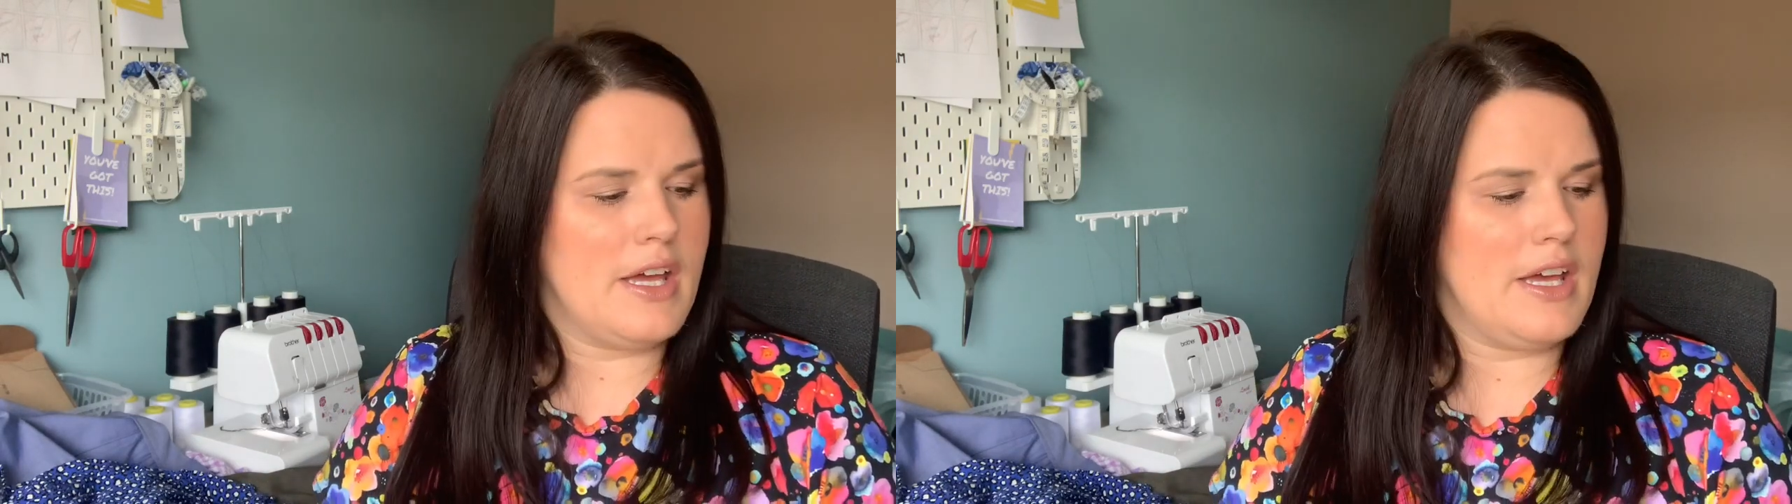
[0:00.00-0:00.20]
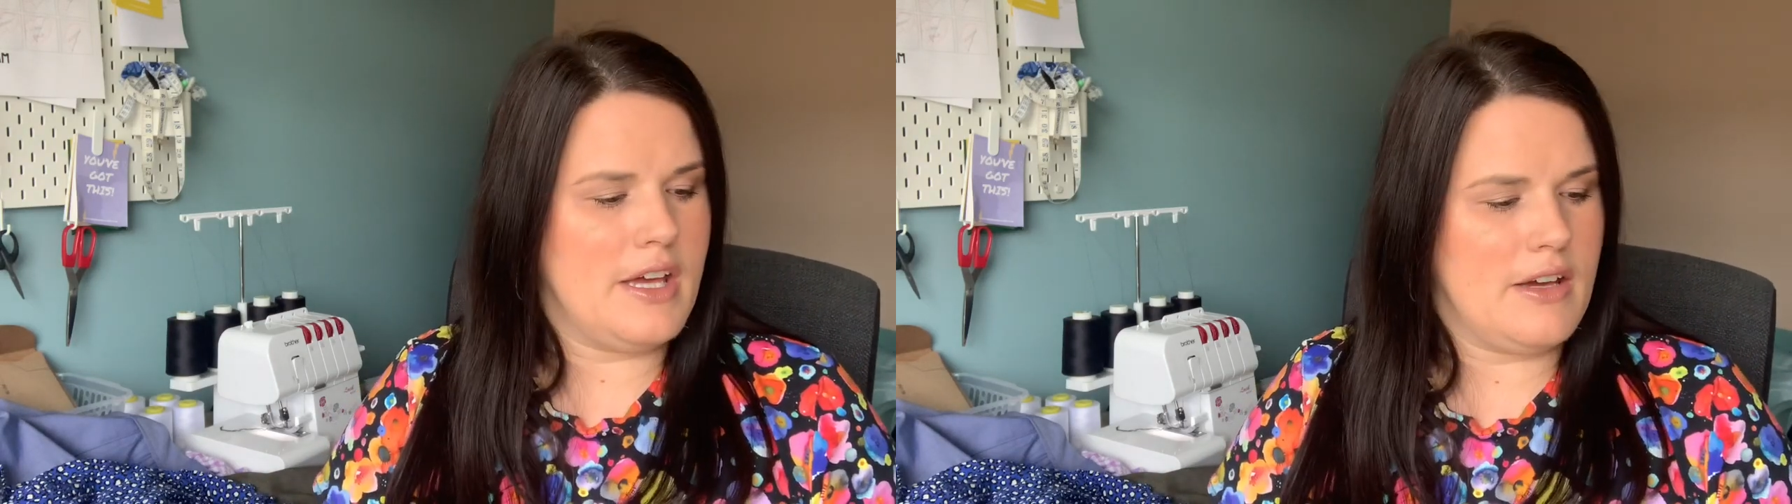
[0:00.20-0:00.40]

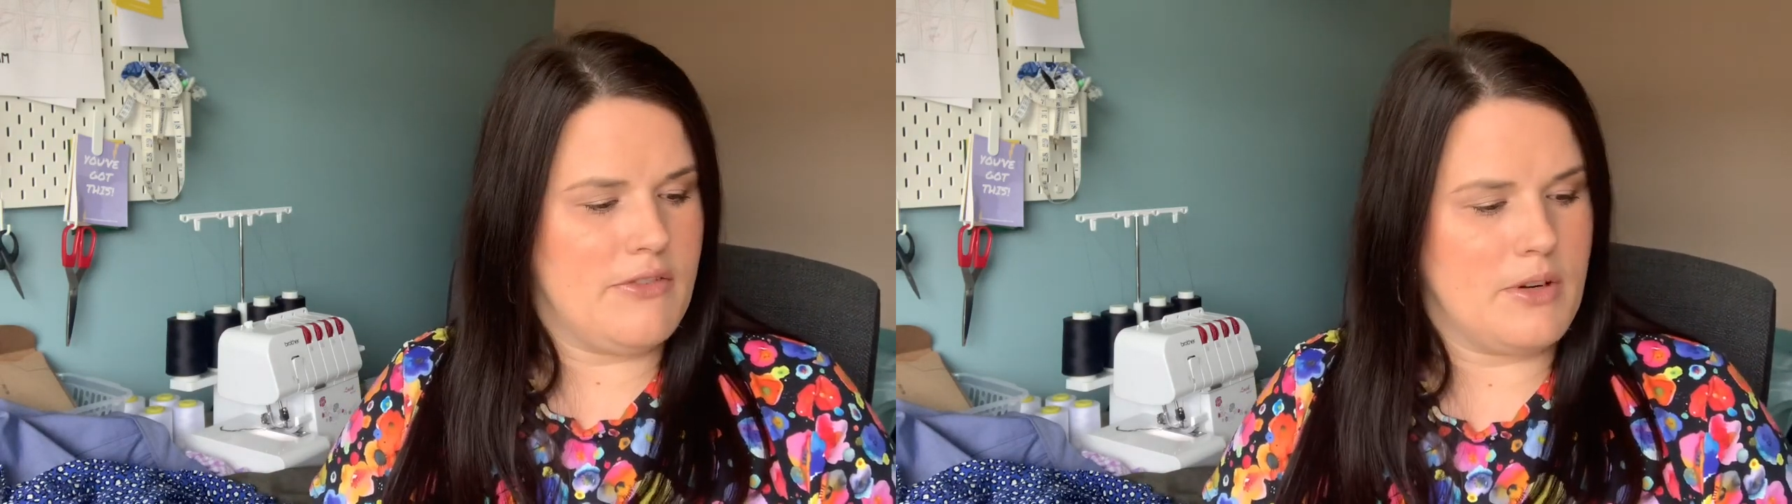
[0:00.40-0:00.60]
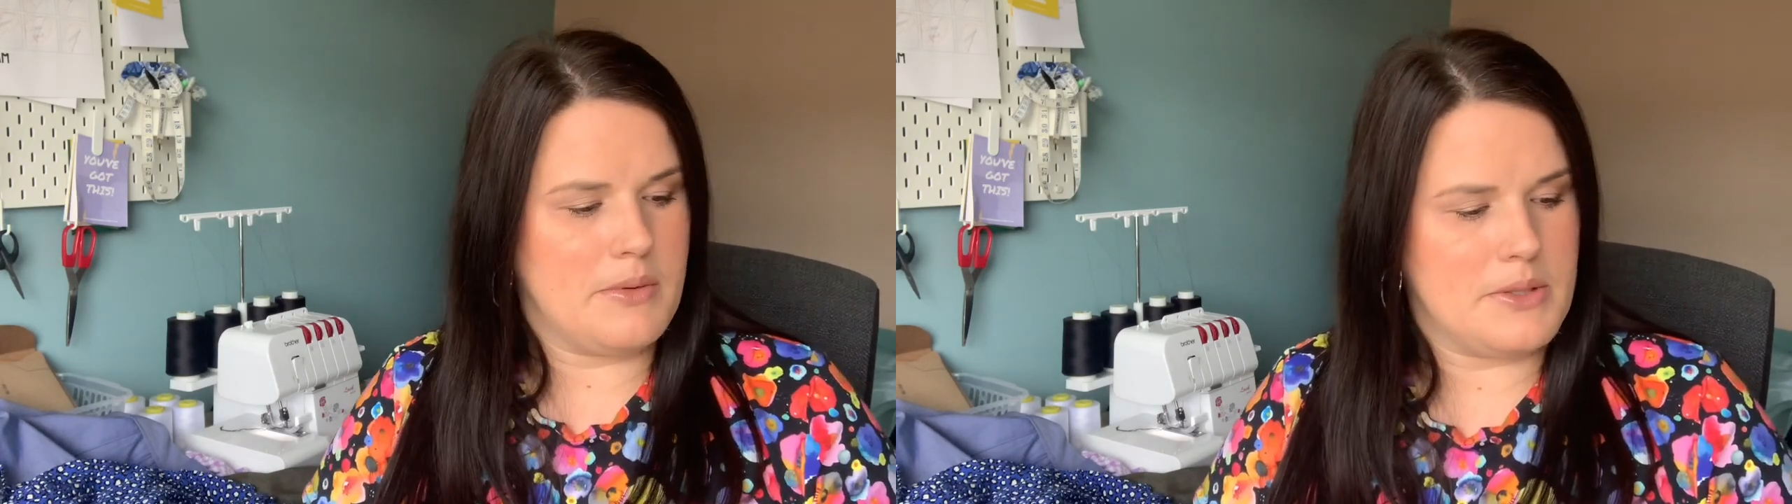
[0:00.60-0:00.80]
I
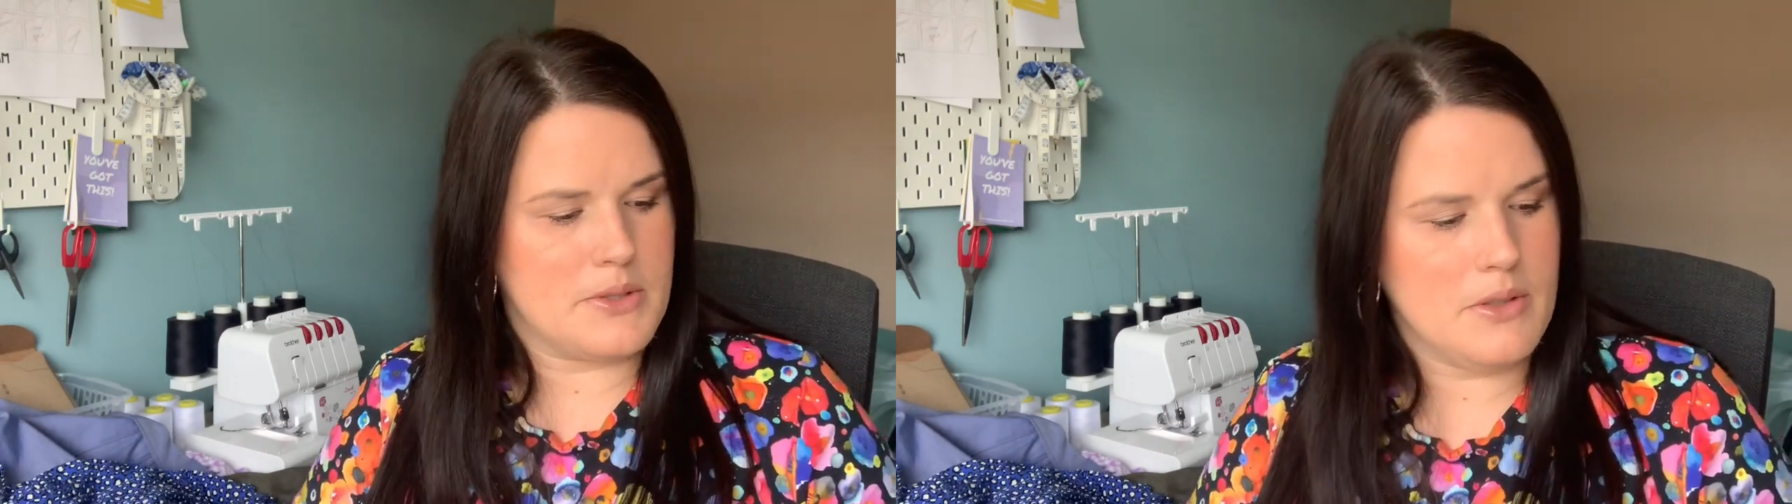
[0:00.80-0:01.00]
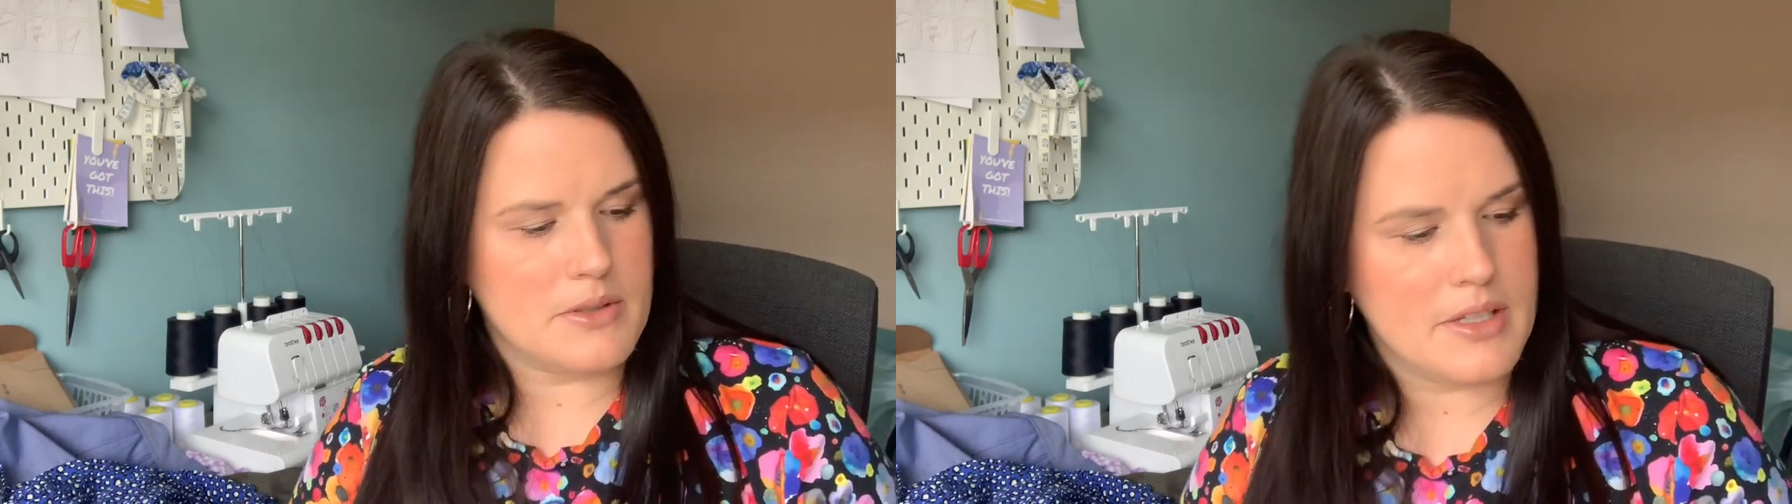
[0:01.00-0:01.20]
forgot what it's
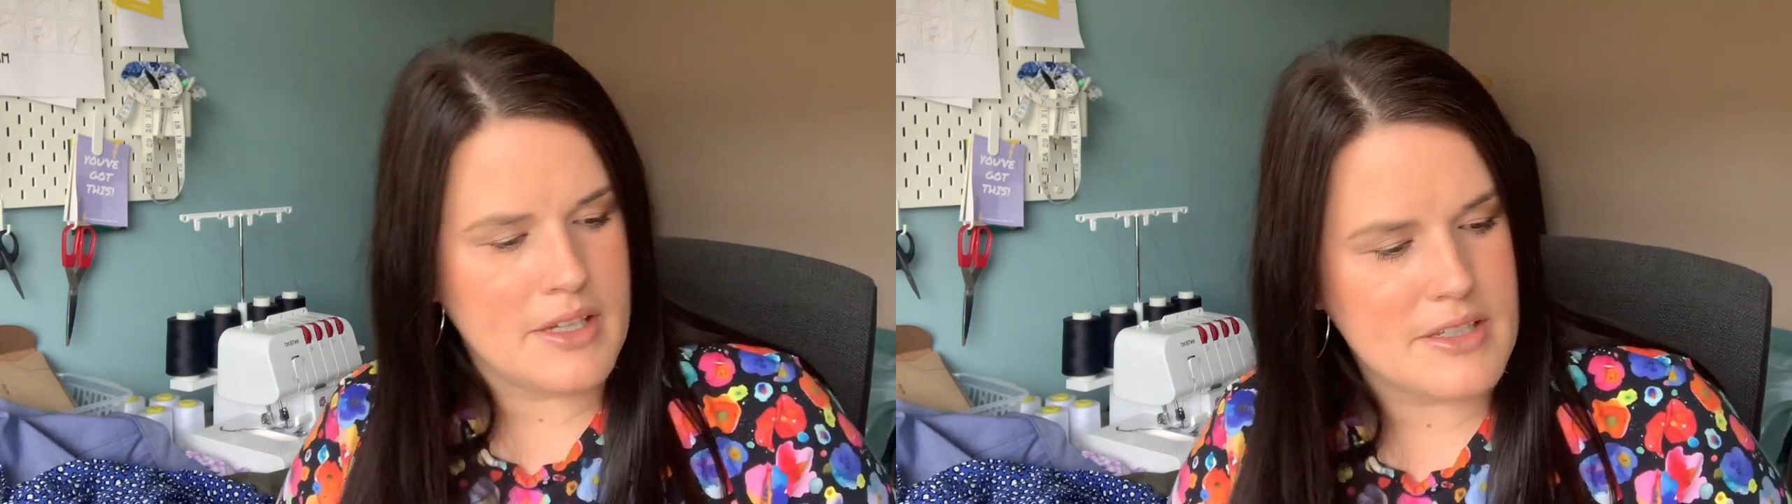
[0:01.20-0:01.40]
called.